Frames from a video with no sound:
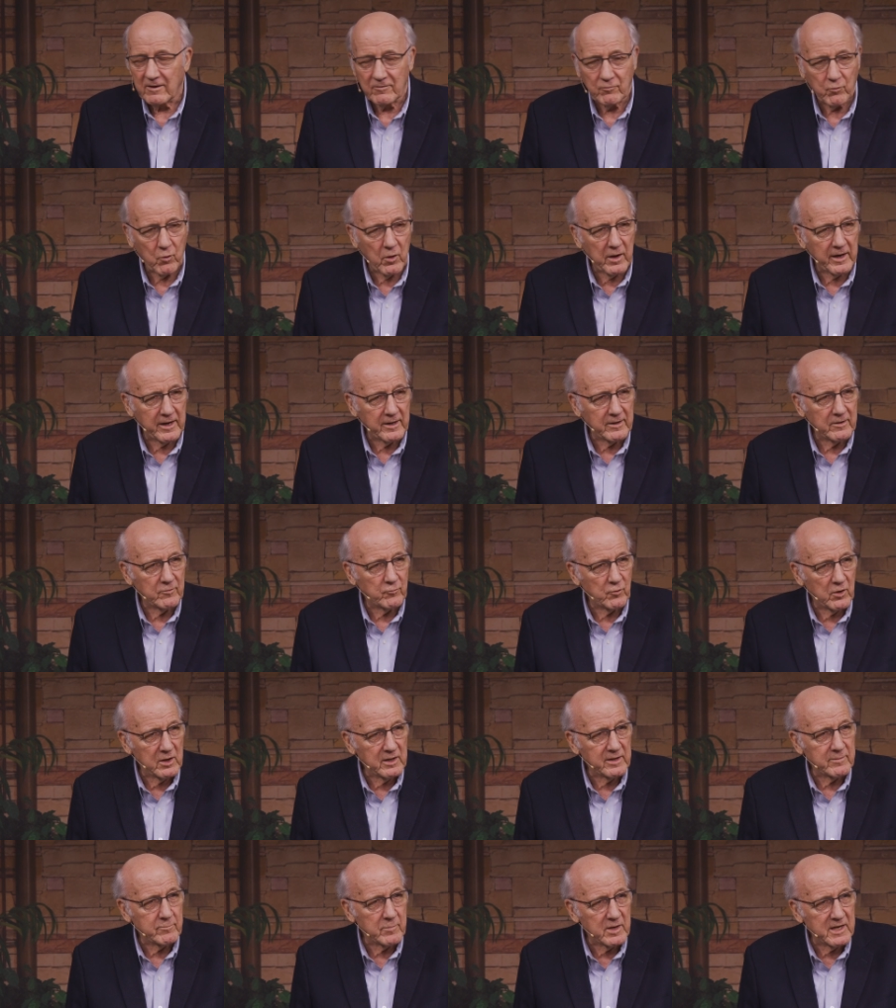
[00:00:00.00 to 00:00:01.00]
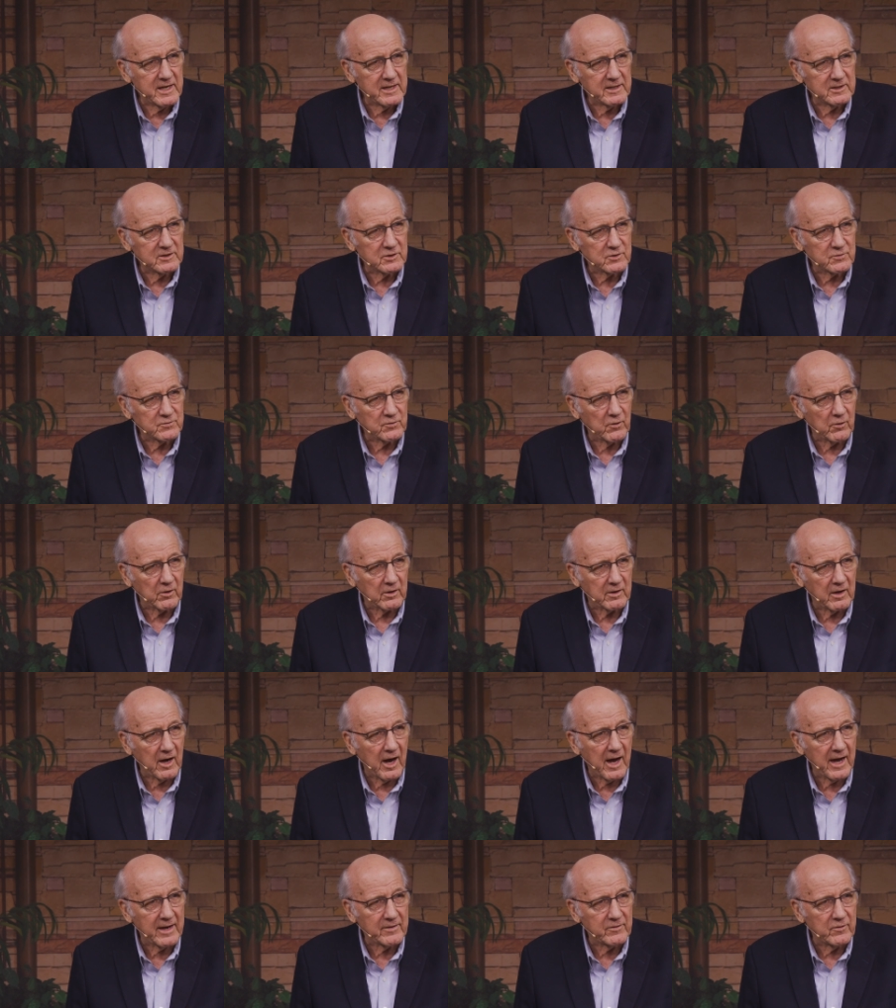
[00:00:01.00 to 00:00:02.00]
of what it really means for
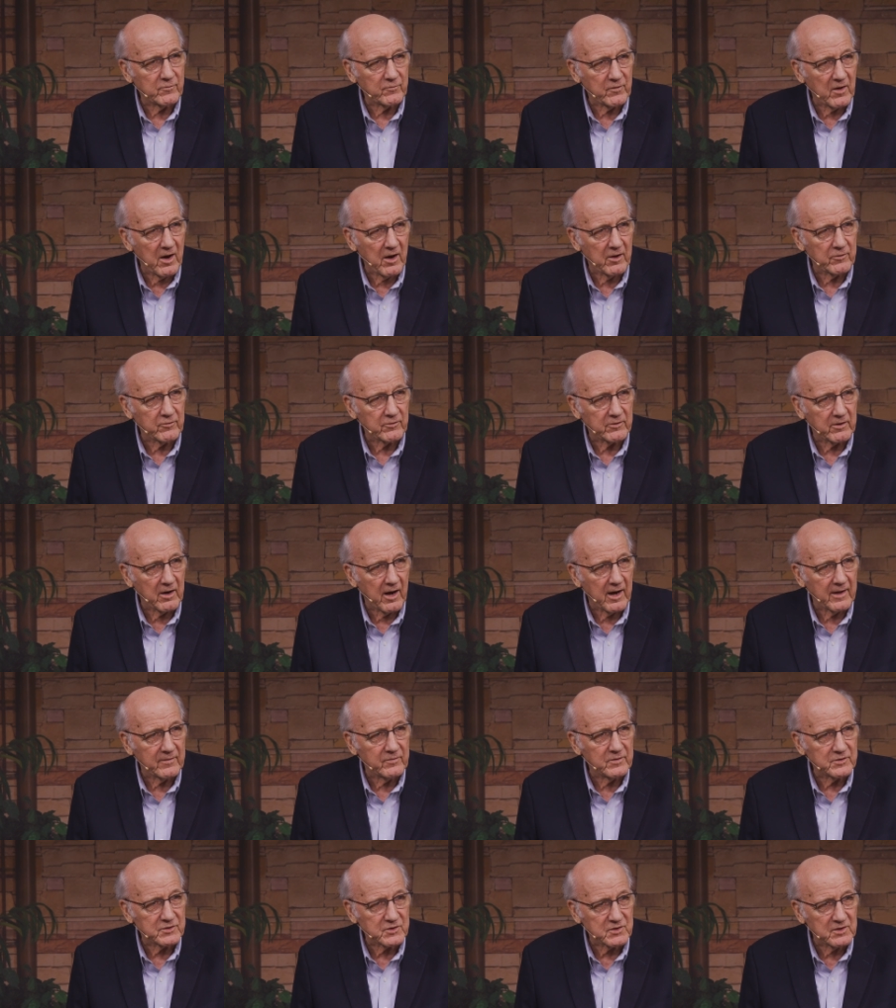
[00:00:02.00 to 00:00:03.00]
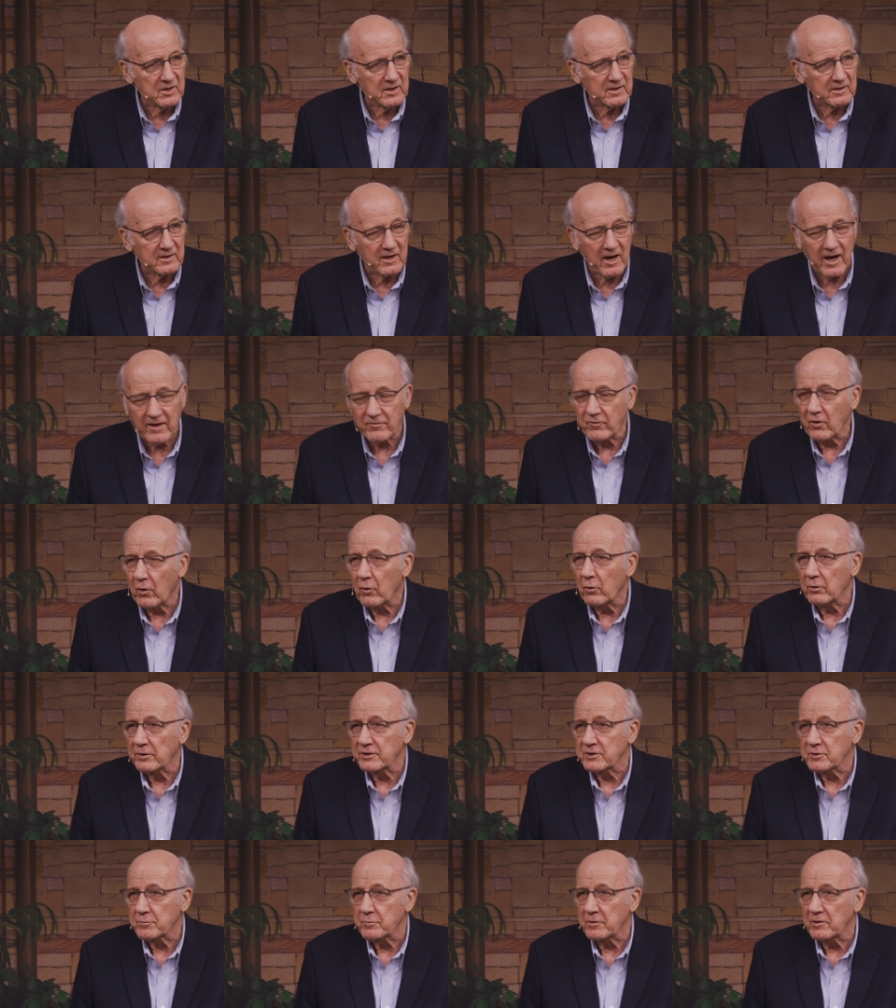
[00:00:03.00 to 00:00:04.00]
God the Father, God the Son, God the
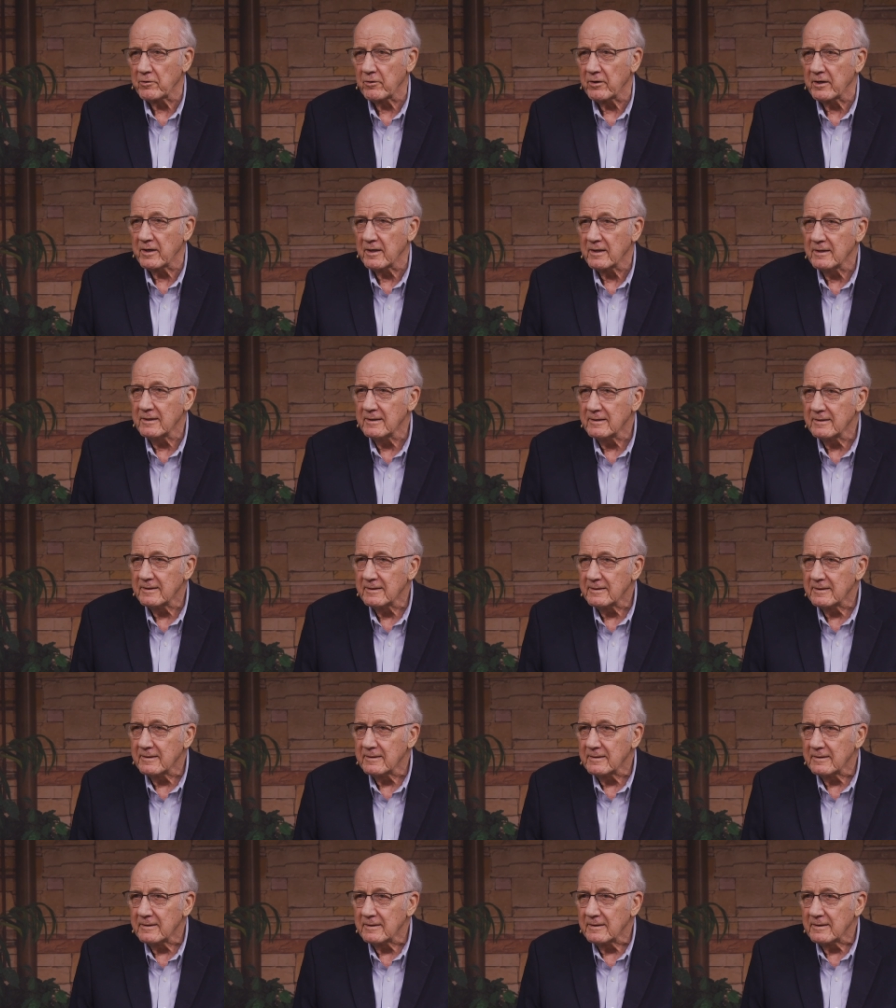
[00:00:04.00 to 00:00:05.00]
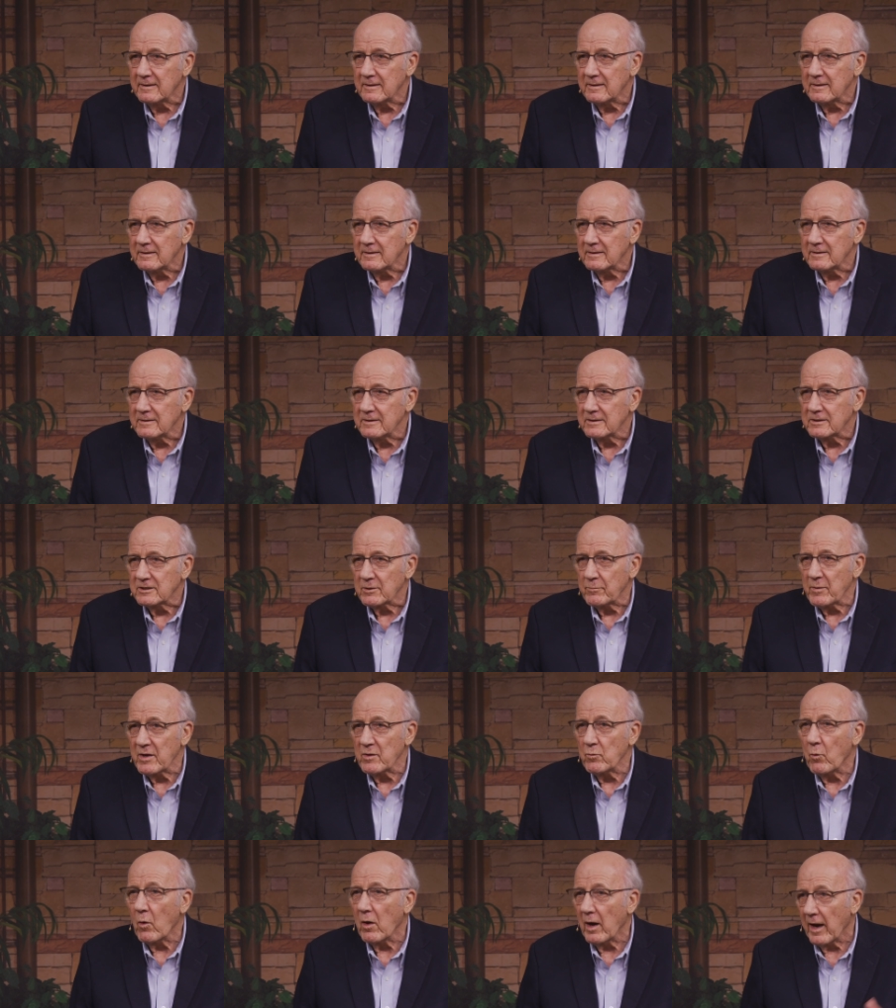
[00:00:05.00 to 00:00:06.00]
Holy Spirit
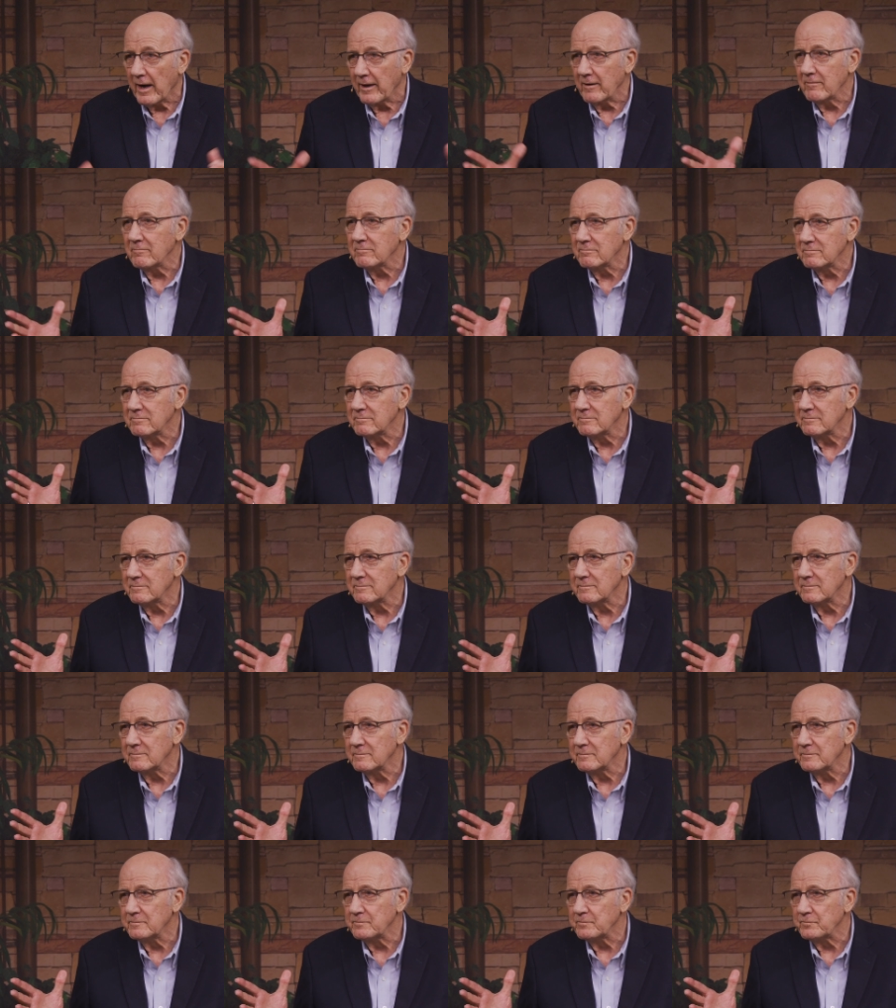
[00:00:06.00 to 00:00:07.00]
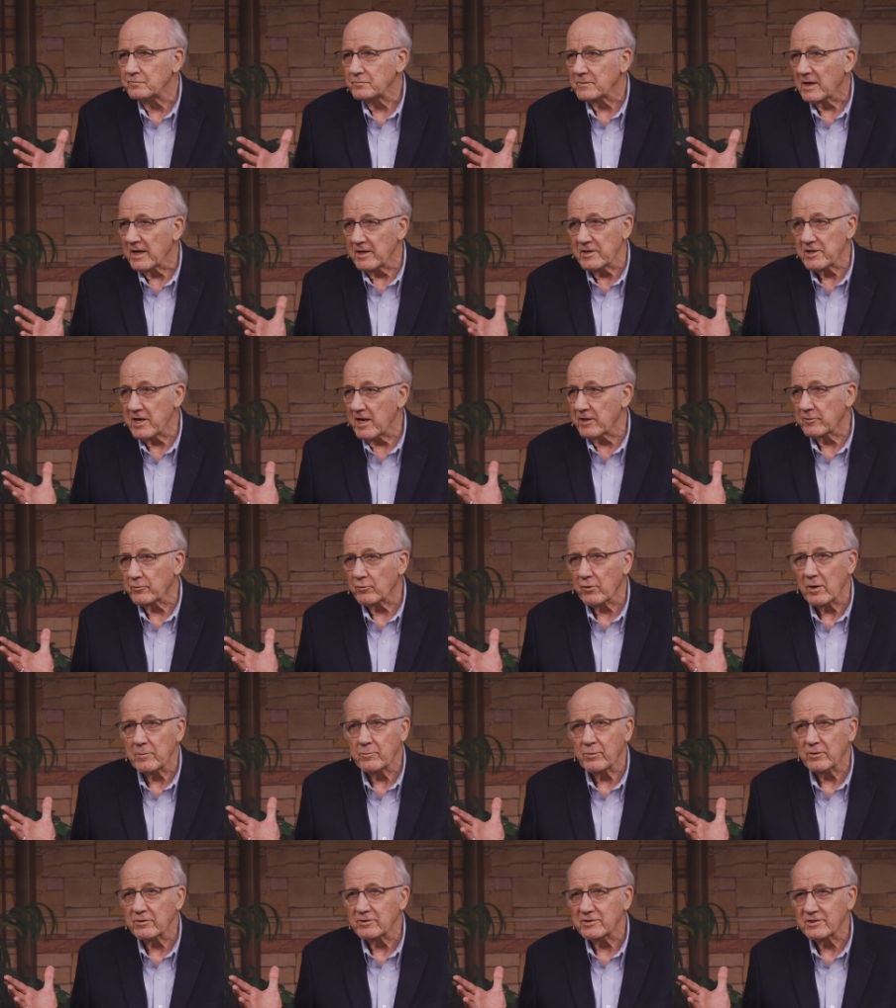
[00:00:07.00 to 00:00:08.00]
to be one, and yet
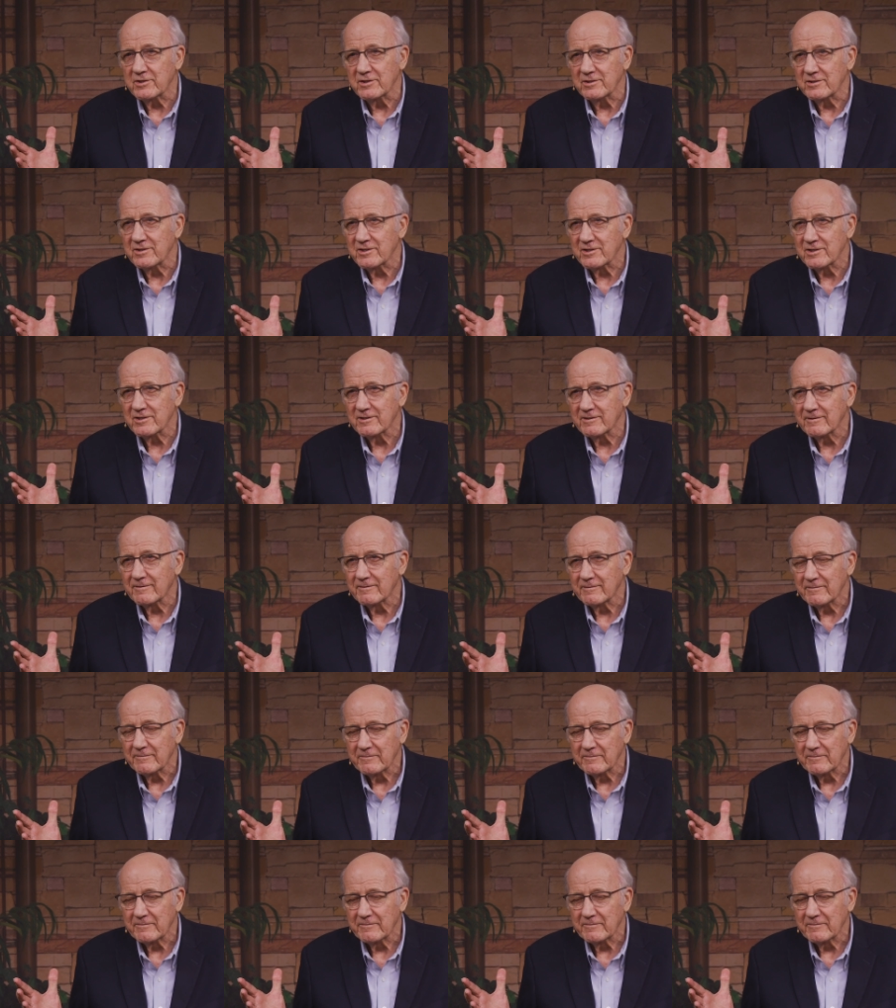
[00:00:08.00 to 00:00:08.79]
three persons.